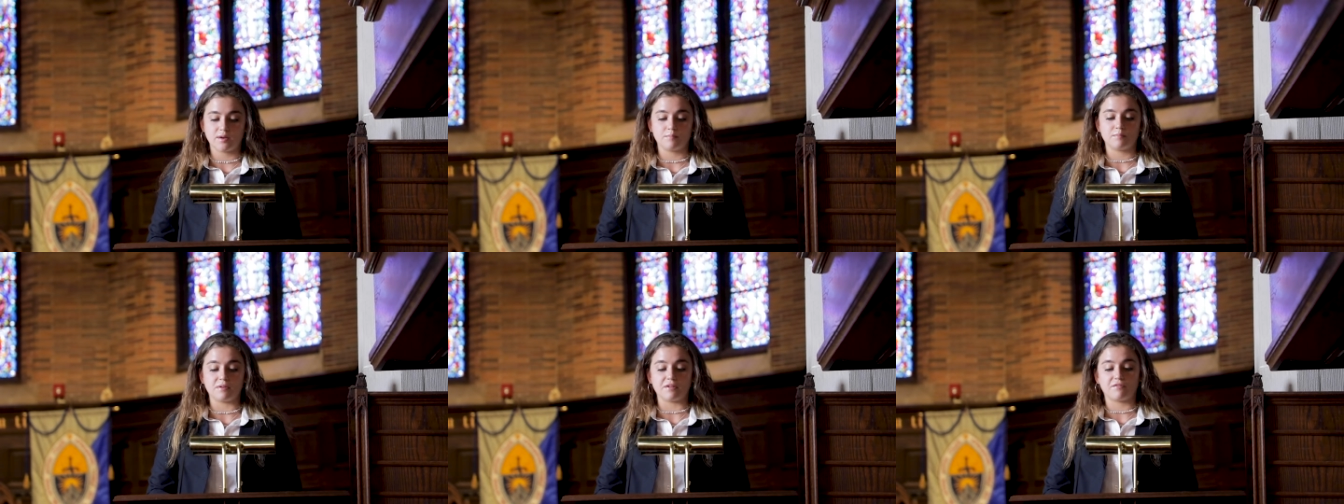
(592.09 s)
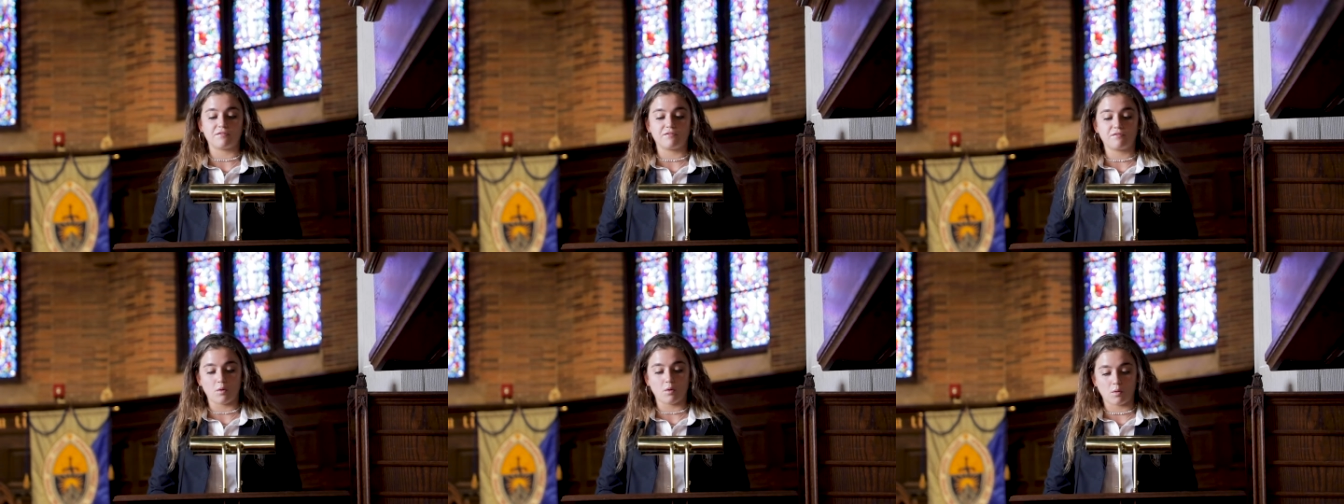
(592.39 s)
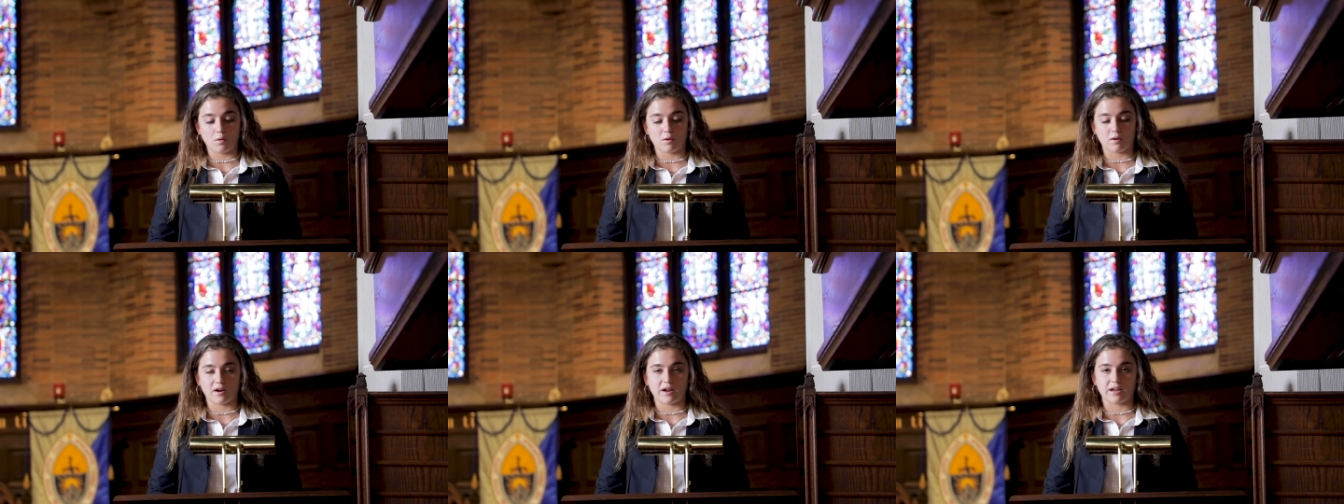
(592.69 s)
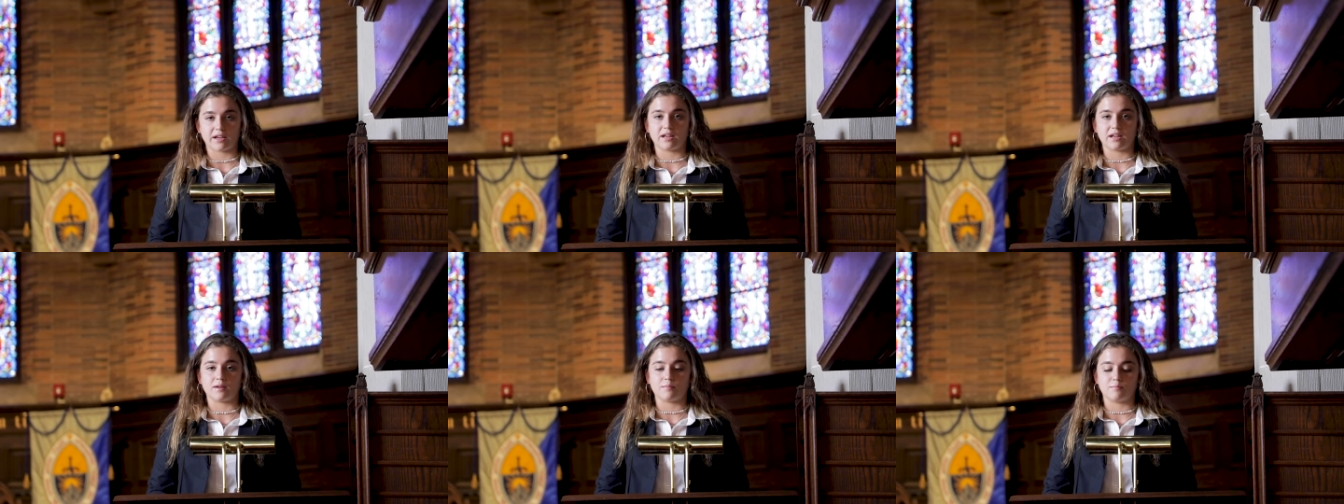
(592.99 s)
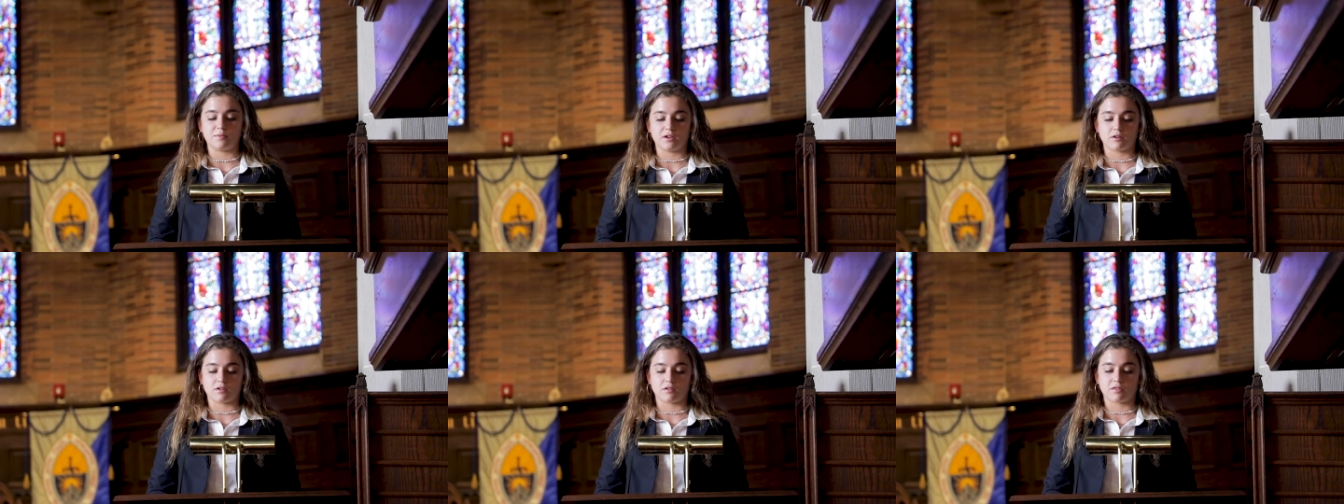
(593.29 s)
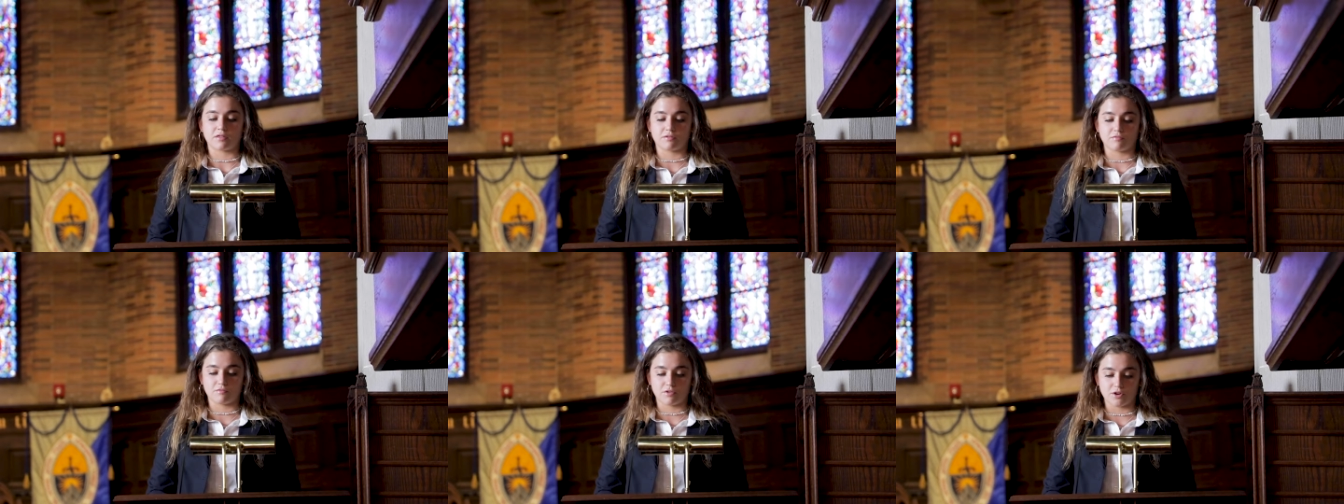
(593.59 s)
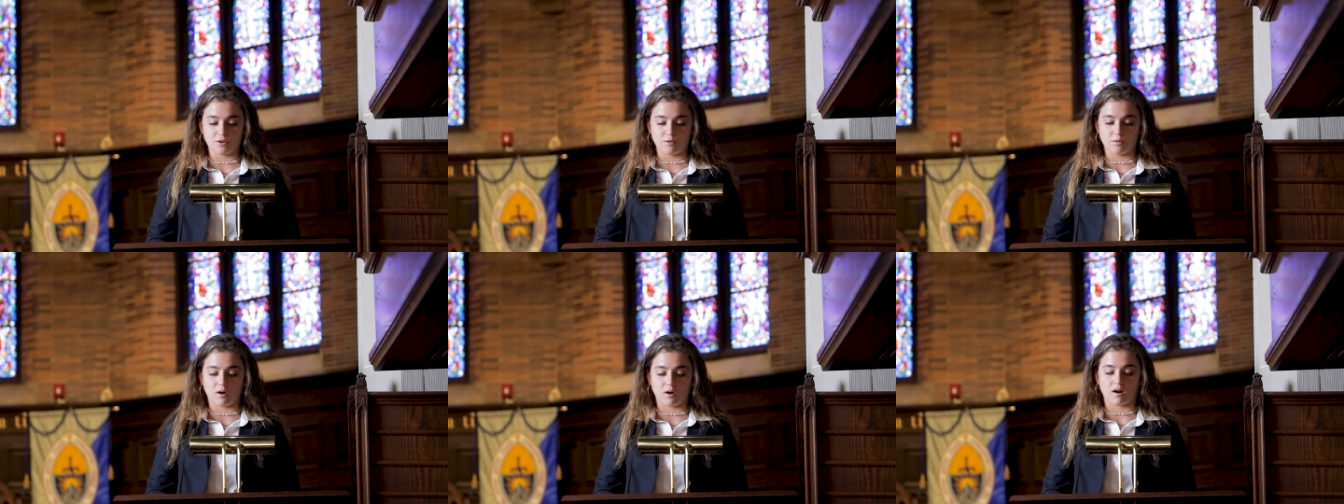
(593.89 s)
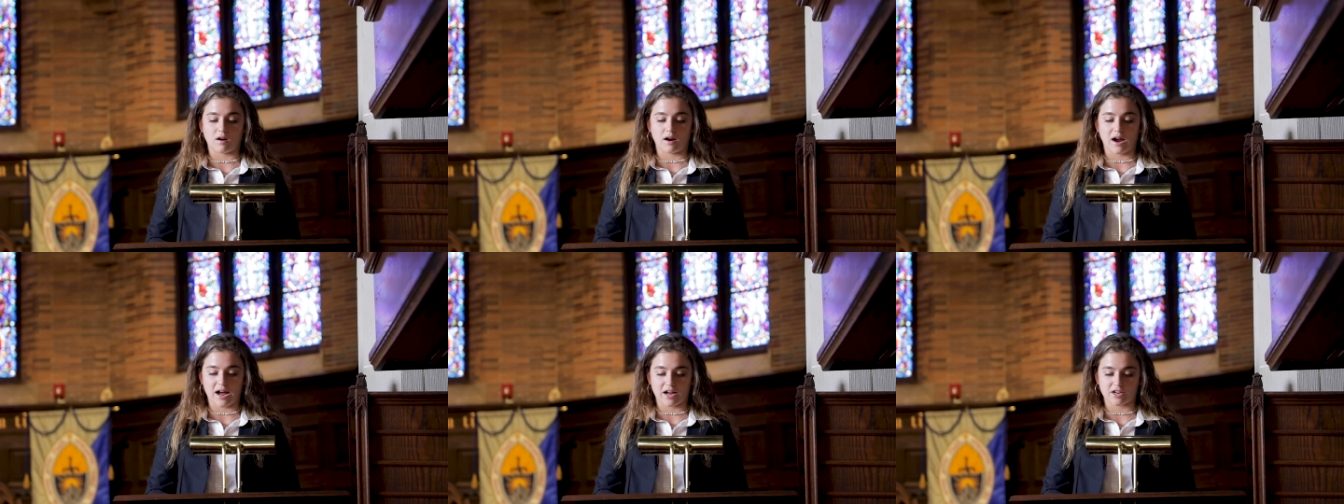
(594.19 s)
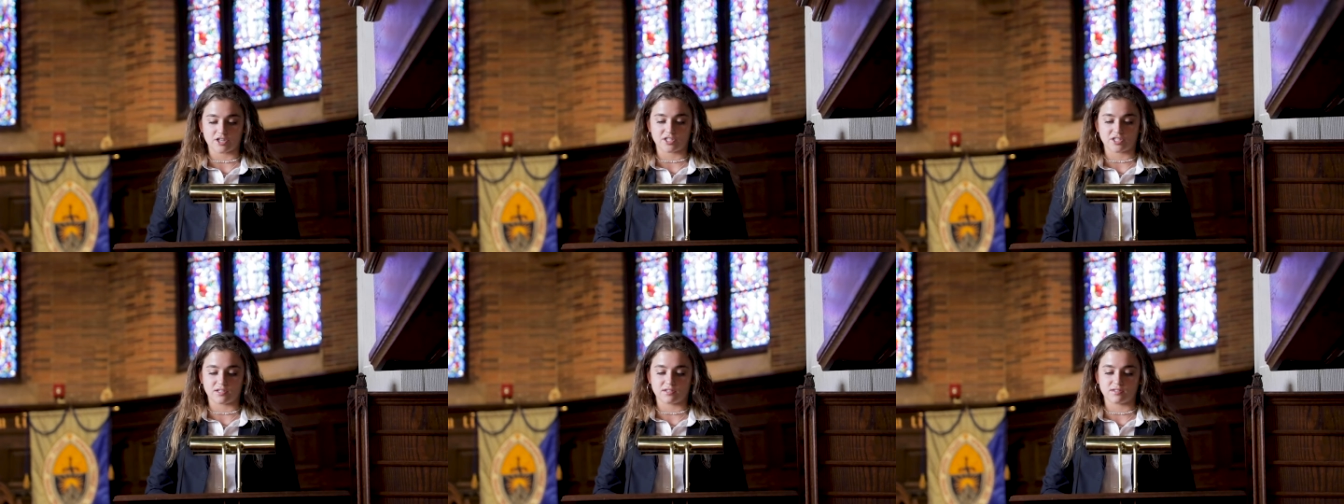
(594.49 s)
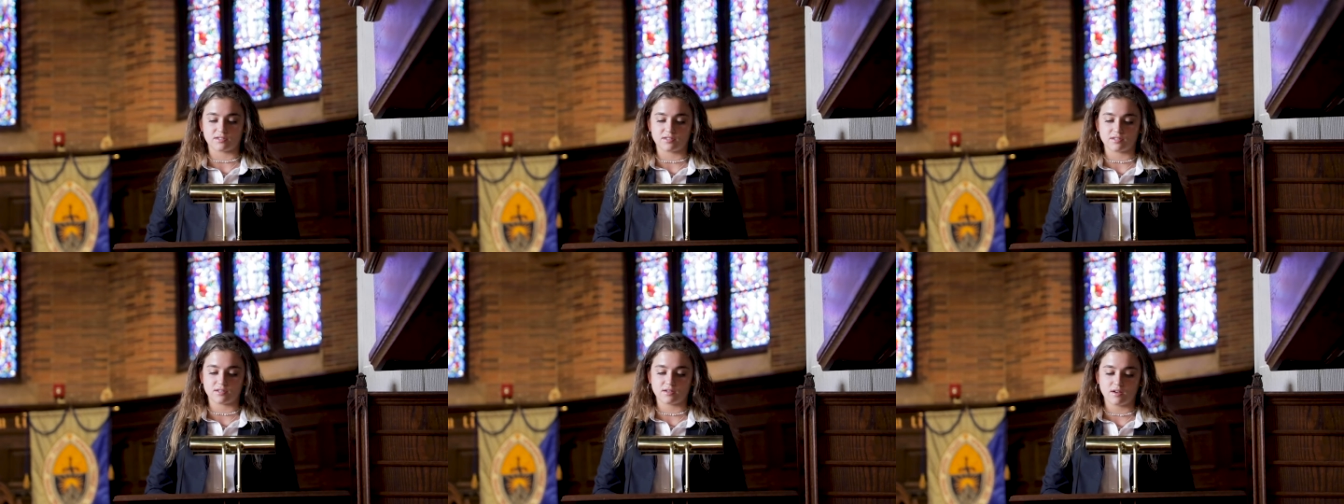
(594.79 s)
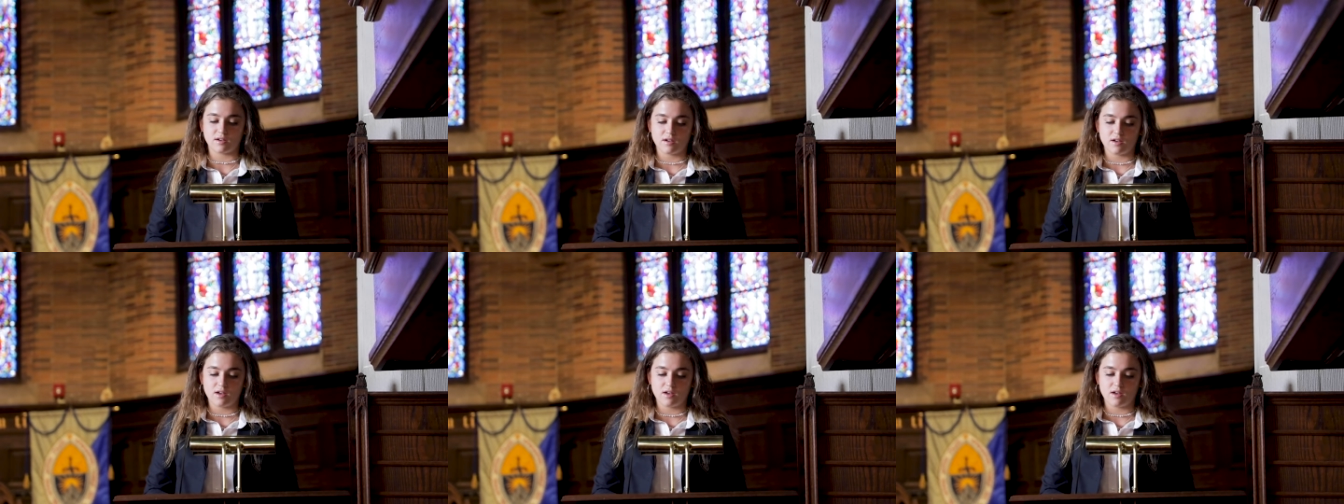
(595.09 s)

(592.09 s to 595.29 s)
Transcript: before it can appear through our actions.